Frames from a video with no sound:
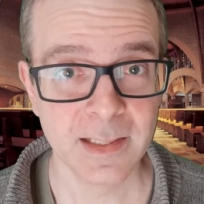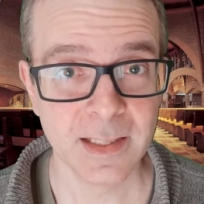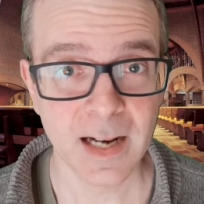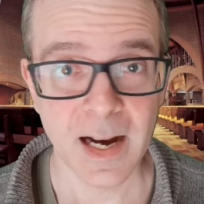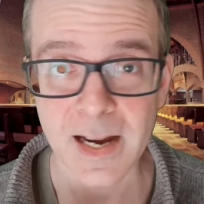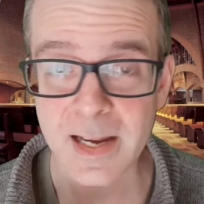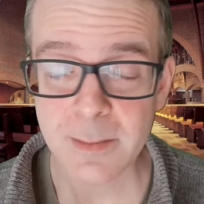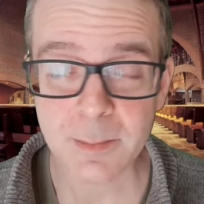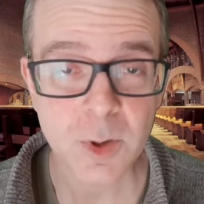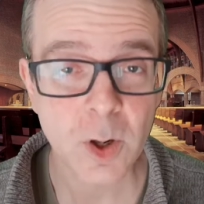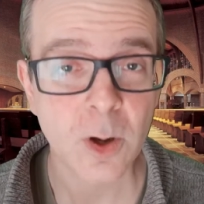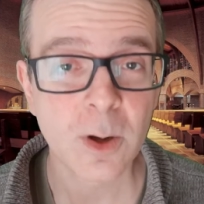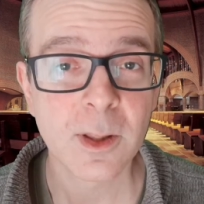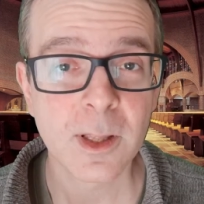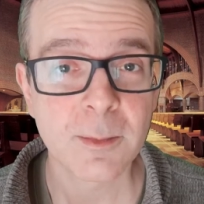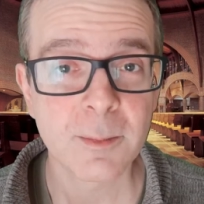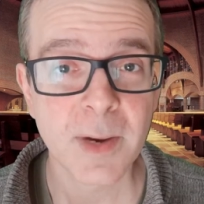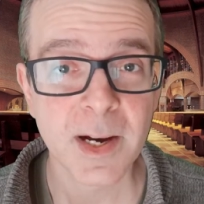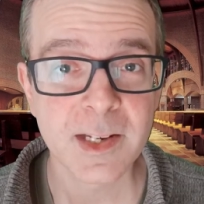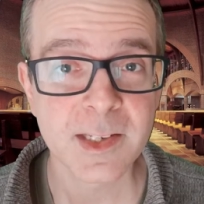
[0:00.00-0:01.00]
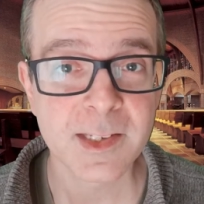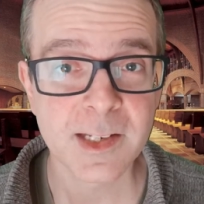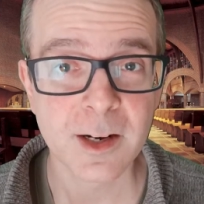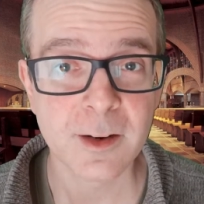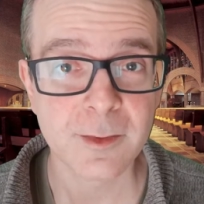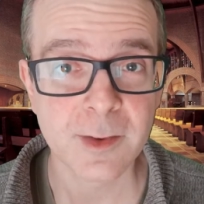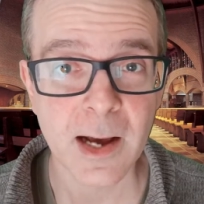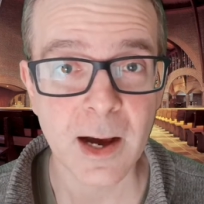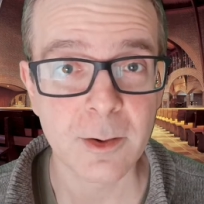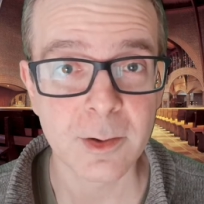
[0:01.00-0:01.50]
I am calling
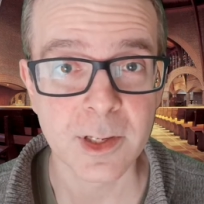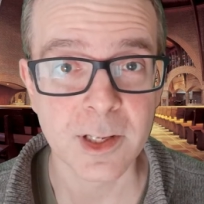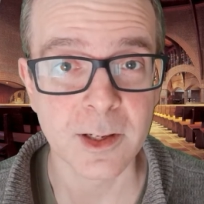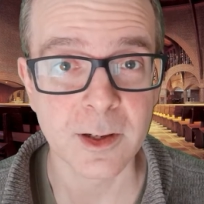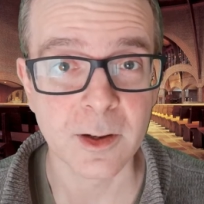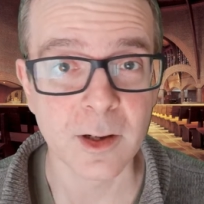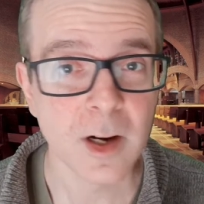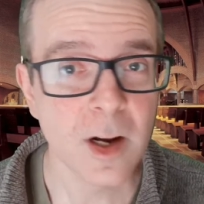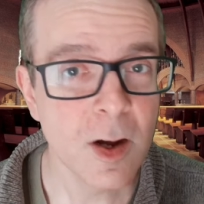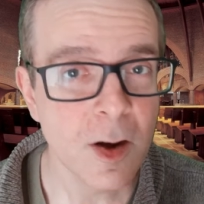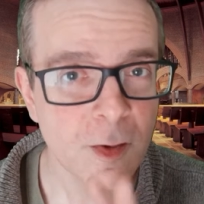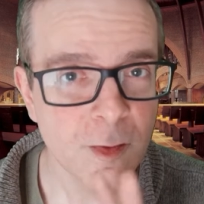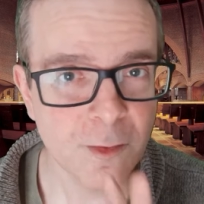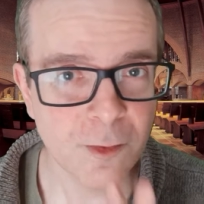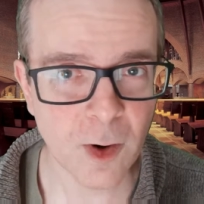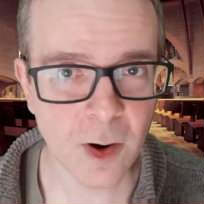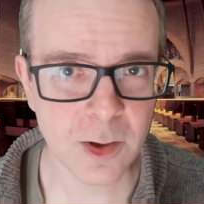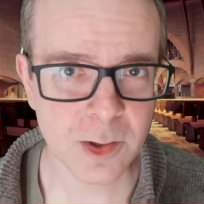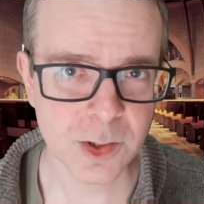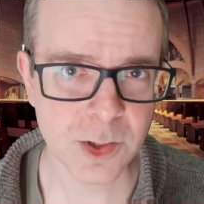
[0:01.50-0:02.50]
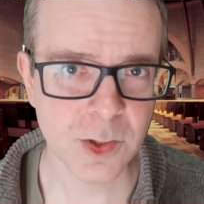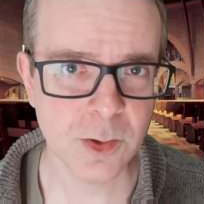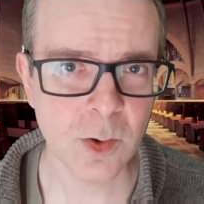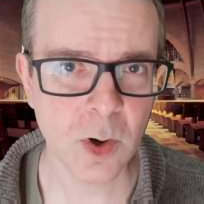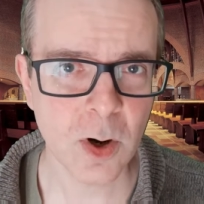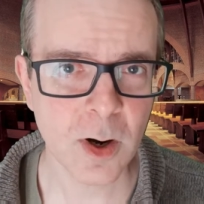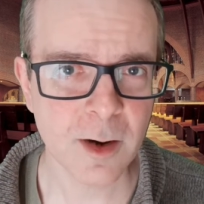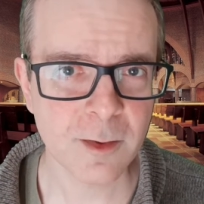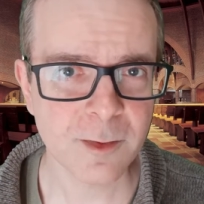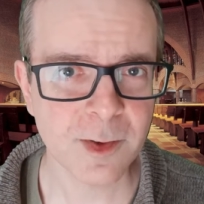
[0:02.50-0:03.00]
myself out here. Far too
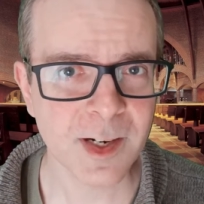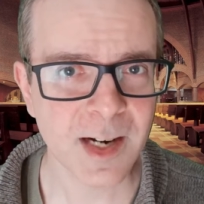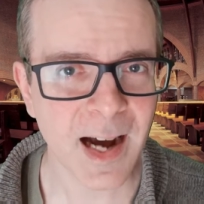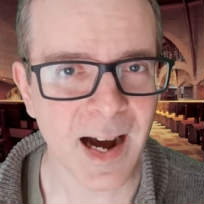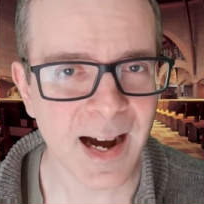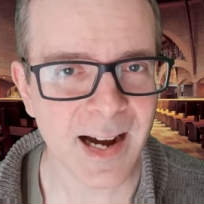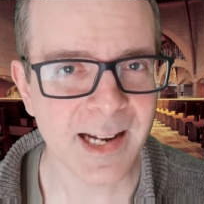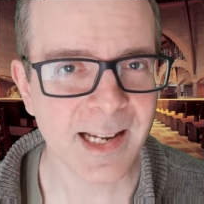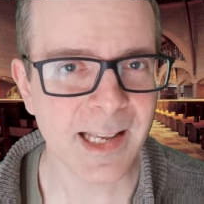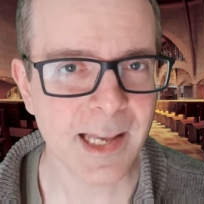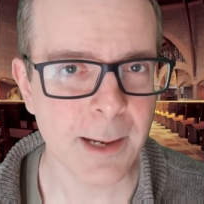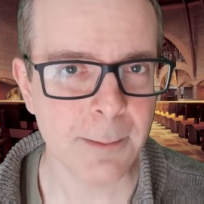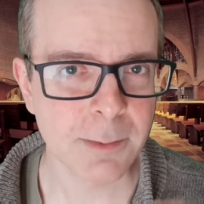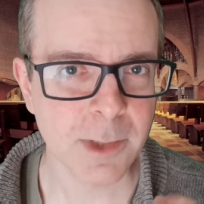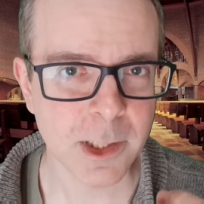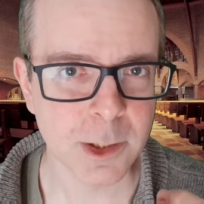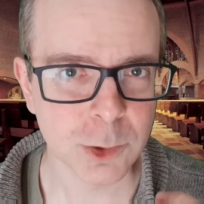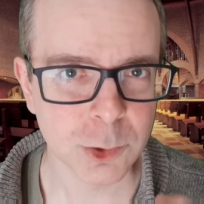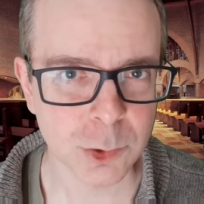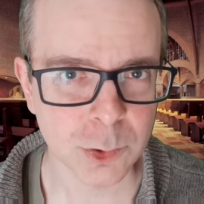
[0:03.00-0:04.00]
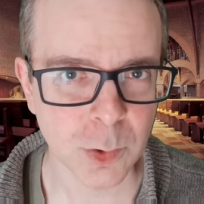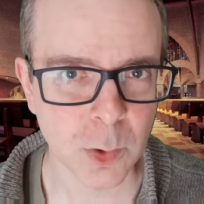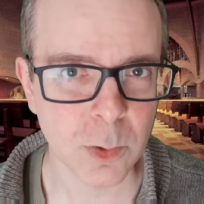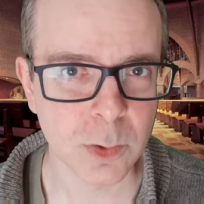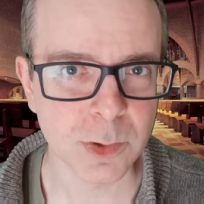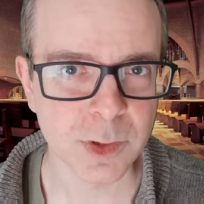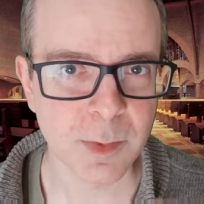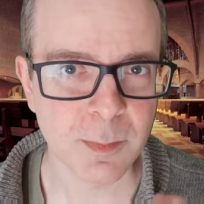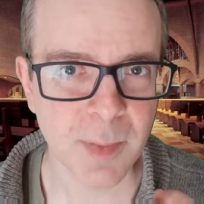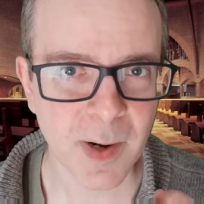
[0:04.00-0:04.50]
often I am
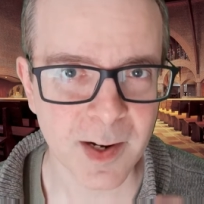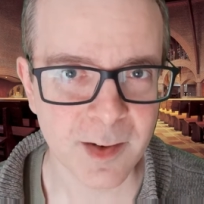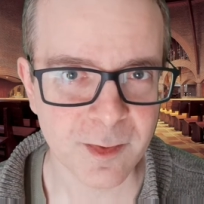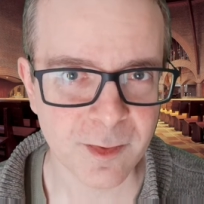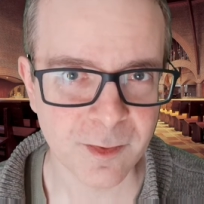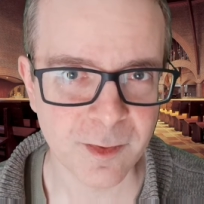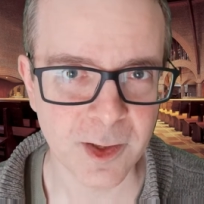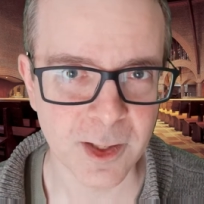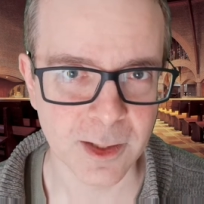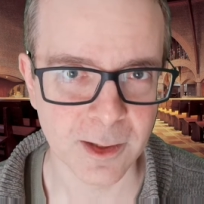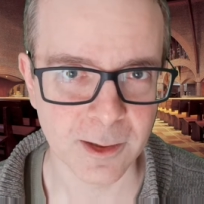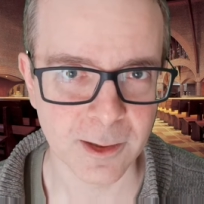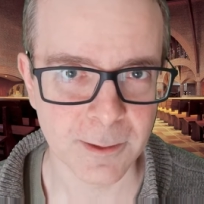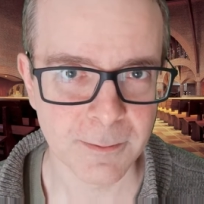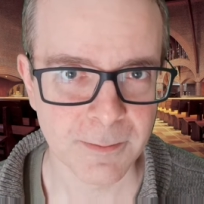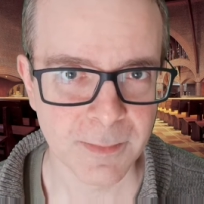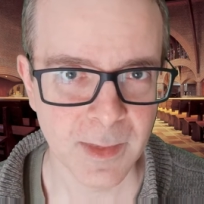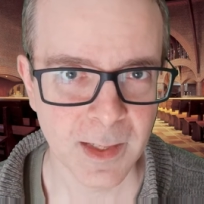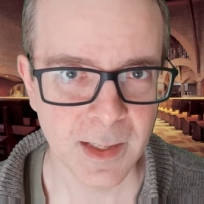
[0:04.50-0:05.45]
controlled by fear.